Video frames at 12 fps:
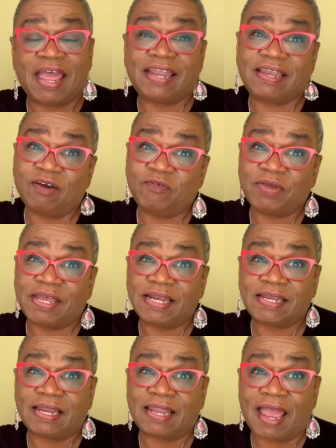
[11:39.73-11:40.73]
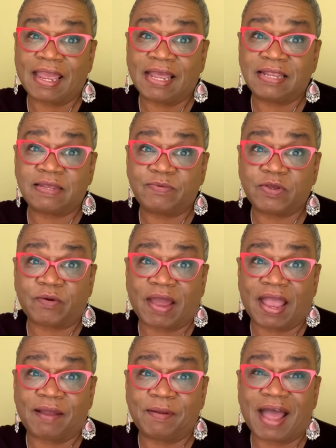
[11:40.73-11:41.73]
Don't forget to like and
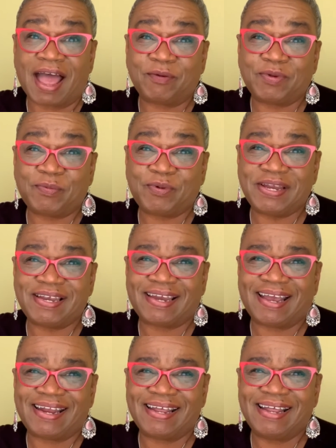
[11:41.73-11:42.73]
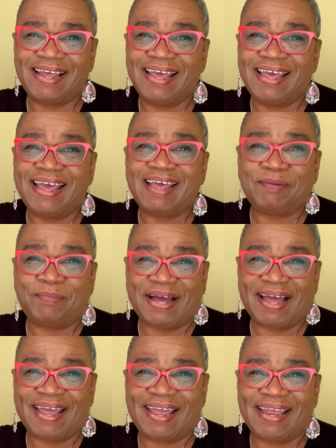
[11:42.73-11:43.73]
subscribe. I would appreciate it.
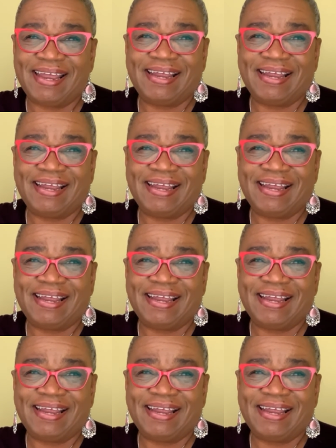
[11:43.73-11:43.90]
Bye.